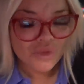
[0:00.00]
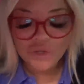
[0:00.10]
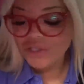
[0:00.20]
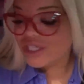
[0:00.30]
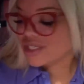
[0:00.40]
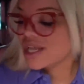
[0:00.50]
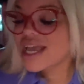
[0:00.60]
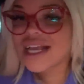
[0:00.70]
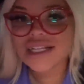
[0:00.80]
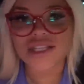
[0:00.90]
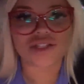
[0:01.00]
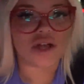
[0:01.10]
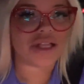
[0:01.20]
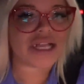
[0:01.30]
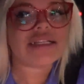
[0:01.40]
you could just taste the
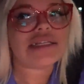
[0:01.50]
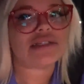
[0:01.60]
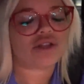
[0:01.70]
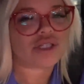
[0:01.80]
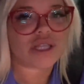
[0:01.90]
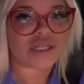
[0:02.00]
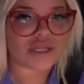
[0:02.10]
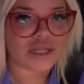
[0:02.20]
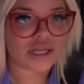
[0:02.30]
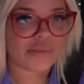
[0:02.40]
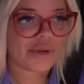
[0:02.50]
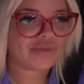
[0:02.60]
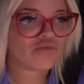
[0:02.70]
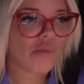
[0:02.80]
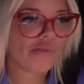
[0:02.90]
salt. Like, I taste salty things and I like them, but